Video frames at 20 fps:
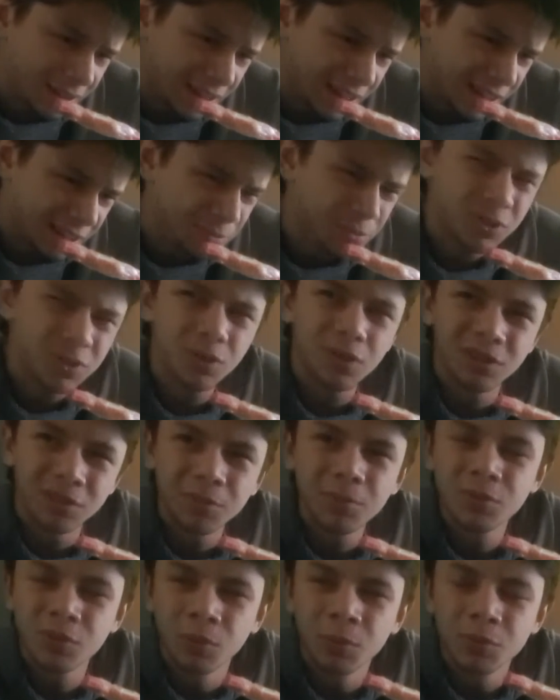it was
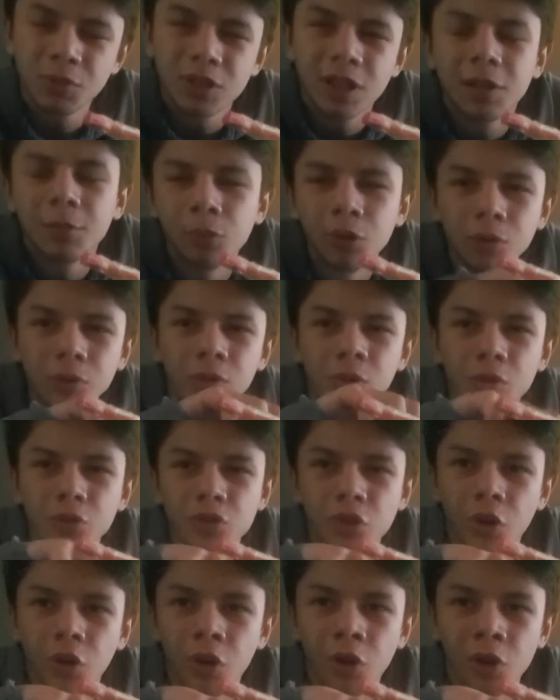almost like one of those
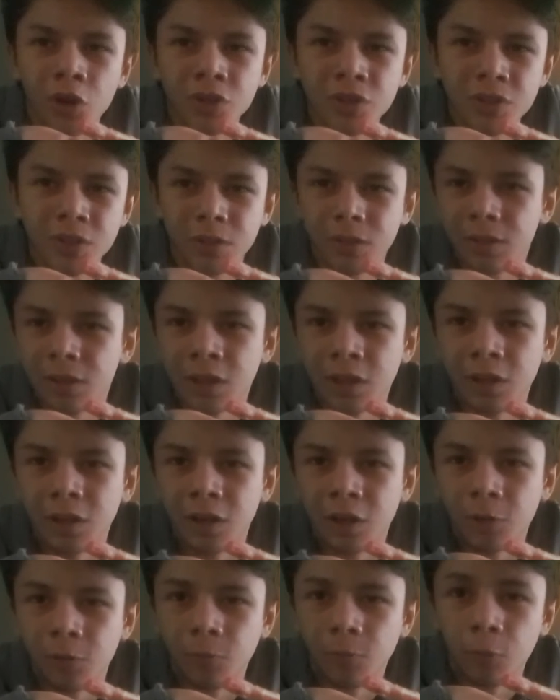cars that
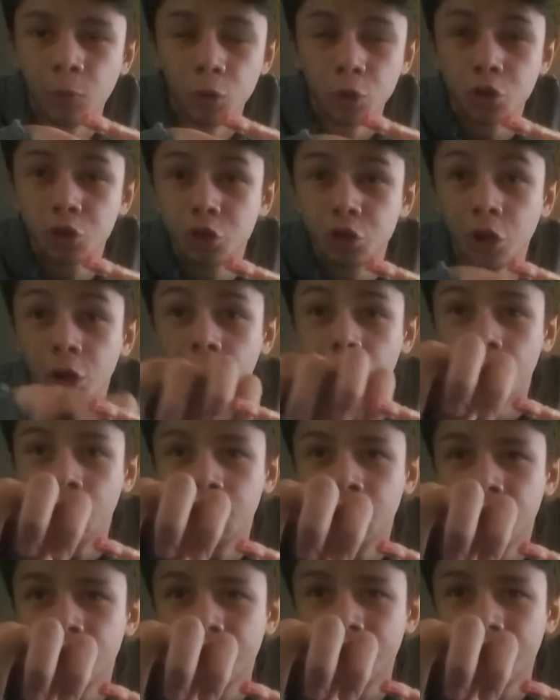are for show